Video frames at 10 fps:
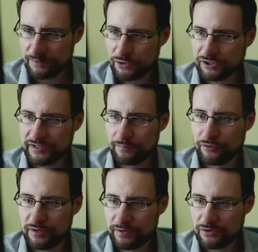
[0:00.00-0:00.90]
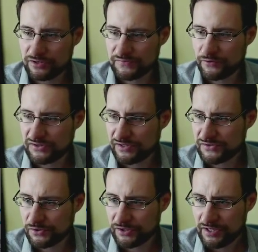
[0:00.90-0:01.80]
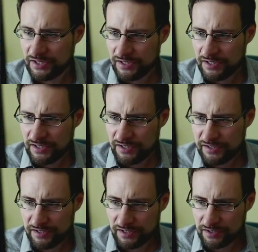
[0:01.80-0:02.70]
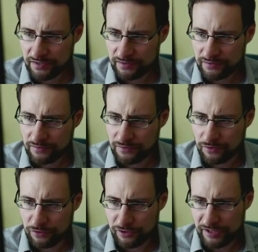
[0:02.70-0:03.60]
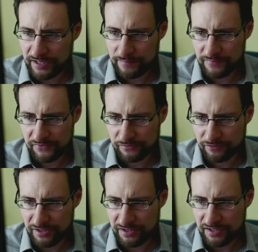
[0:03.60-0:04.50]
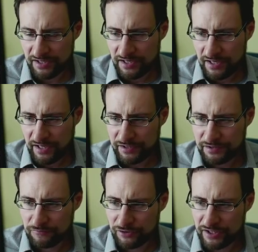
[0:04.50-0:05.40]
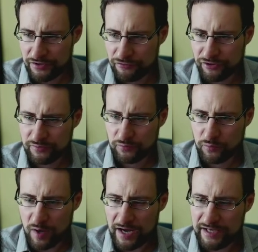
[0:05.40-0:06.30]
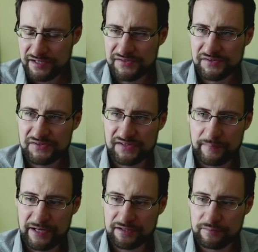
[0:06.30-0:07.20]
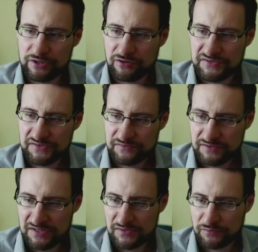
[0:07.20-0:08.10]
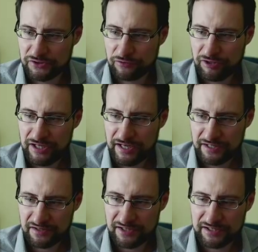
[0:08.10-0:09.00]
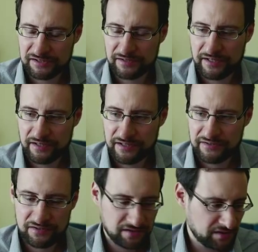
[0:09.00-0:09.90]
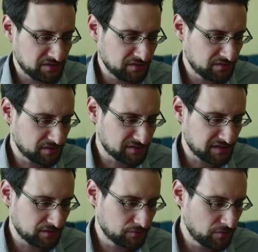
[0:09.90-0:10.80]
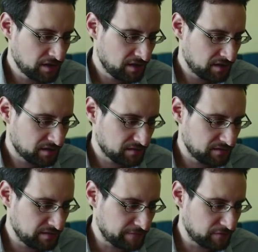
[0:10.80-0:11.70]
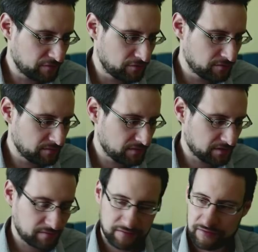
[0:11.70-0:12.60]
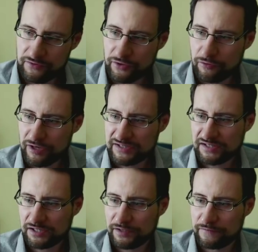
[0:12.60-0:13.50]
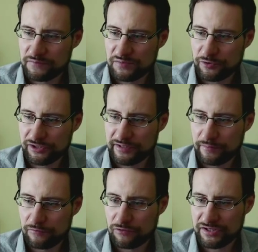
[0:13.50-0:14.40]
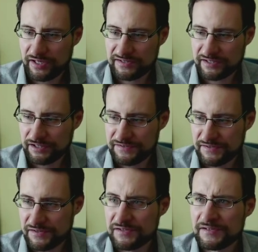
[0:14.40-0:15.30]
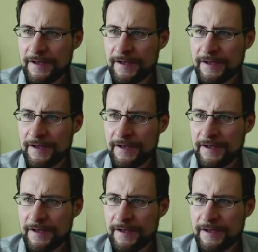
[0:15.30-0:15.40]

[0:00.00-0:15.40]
model numbering, because first I thought here Core M three eighty-one hundred Y is this some Atom, because this is what I really hate at, at, at, at Intel, that you never know exactly from the model number what exactly this is.